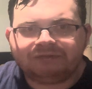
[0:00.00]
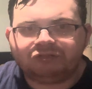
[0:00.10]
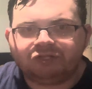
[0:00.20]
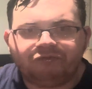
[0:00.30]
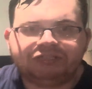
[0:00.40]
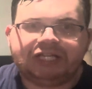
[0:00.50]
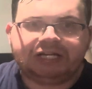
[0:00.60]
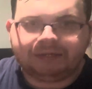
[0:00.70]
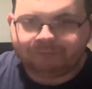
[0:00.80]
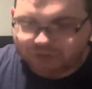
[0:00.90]
surface
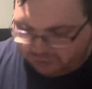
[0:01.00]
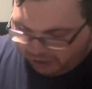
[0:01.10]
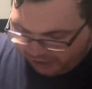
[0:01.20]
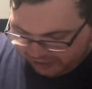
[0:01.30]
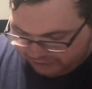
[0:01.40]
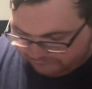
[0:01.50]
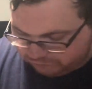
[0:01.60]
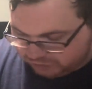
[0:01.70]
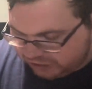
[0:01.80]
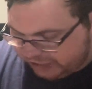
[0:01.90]
on them. So
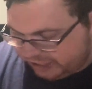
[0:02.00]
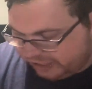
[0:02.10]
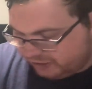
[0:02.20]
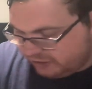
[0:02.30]
I'm taking